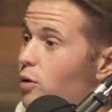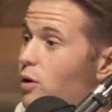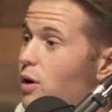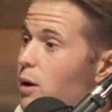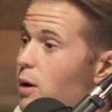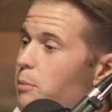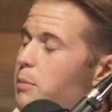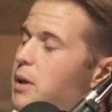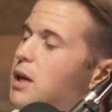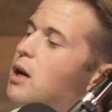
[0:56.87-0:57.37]

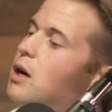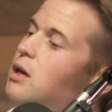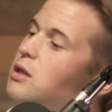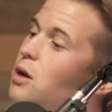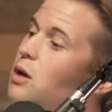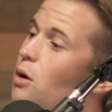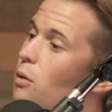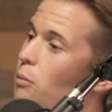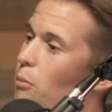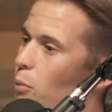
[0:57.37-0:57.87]
Yeah, because
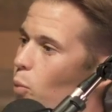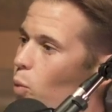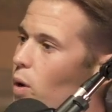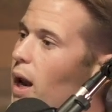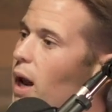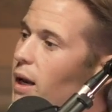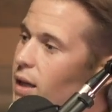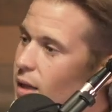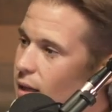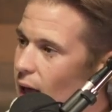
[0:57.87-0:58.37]
when
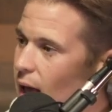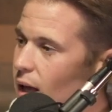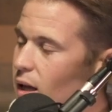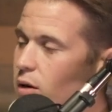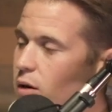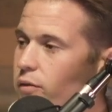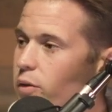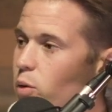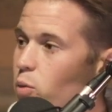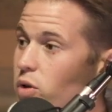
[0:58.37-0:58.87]
I did that
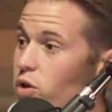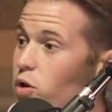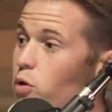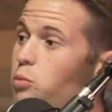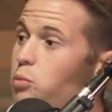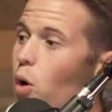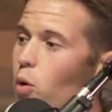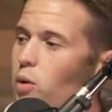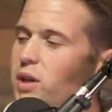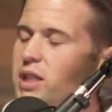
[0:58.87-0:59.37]
interview with you,
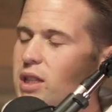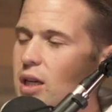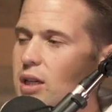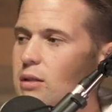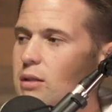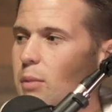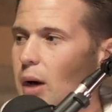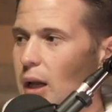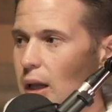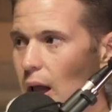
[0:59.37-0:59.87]
bro, it
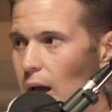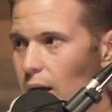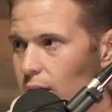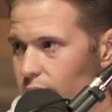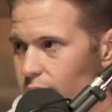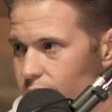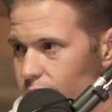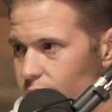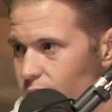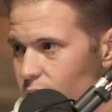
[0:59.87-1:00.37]
changed my life.